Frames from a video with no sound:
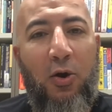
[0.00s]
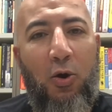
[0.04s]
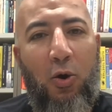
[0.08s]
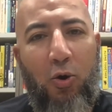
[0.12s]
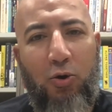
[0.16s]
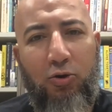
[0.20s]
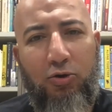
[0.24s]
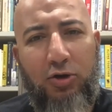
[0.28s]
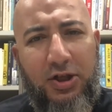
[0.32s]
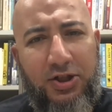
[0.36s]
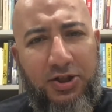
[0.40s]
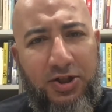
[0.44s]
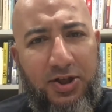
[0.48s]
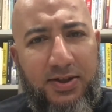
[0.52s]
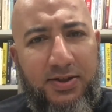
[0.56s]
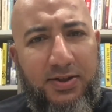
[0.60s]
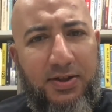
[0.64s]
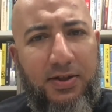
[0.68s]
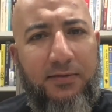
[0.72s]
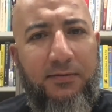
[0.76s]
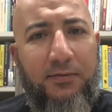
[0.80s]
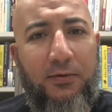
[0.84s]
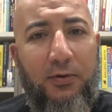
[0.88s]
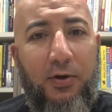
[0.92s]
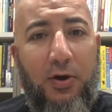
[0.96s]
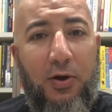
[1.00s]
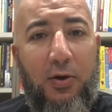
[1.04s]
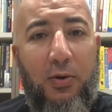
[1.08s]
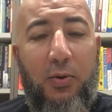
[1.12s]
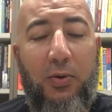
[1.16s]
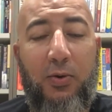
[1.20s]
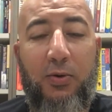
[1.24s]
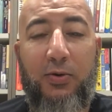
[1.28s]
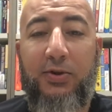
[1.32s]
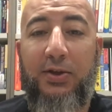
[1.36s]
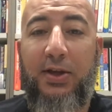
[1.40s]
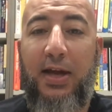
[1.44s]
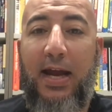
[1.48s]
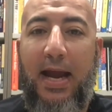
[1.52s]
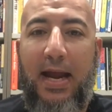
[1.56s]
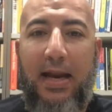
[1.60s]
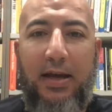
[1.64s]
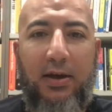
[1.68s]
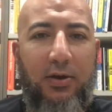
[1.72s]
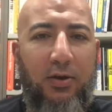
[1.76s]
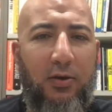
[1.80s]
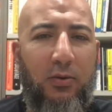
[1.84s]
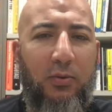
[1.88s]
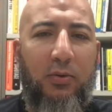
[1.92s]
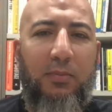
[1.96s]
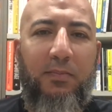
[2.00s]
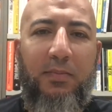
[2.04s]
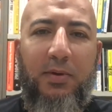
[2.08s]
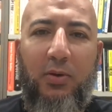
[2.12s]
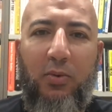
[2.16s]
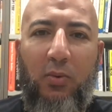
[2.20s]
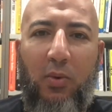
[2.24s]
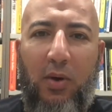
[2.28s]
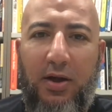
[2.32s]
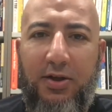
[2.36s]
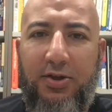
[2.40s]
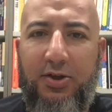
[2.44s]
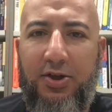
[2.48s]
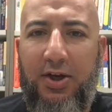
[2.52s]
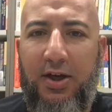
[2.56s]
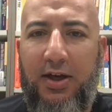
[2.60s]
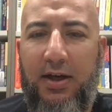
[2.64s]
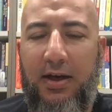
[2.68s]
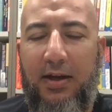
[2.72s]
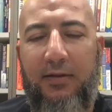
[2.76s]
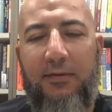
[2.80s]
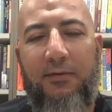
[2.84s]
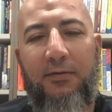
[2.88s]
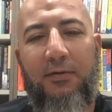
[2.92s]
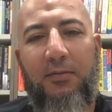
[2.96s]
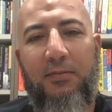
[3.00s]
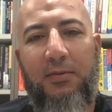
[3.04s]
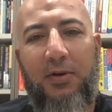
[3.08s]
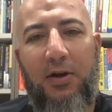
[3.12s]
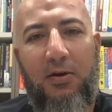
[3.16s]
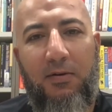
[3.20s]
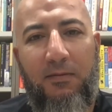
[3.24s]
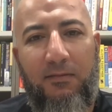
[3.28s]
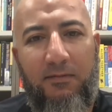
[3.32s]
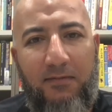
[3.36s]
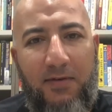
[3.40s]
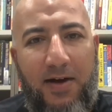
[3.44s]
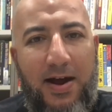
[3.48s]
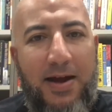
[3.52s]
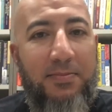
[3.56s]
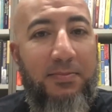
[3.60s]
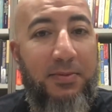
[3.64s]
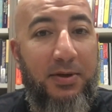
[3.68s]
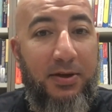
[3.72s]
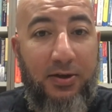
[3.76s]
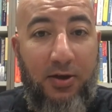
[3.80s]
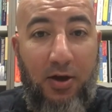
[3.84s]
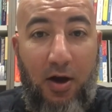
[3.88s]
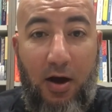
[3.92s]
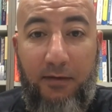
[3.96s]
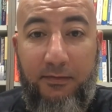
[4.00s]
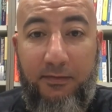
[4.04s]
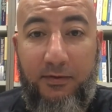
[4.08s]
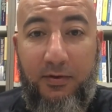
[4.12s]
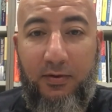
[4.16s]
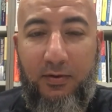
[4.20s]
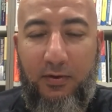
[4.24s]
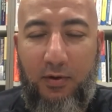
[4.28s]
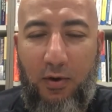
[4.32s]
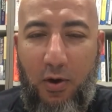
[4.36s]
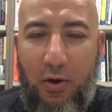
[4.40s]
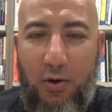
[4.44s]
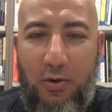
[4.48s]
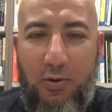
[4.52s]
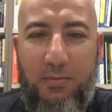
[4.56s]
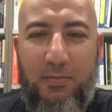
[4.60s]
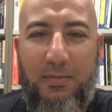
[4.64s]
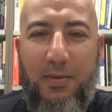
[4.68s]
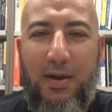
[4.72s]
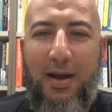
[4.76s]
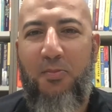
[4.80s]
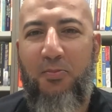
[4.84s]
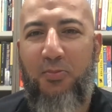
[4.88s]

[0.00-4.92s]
or register for the course and you would be watching it from the confinement of your home.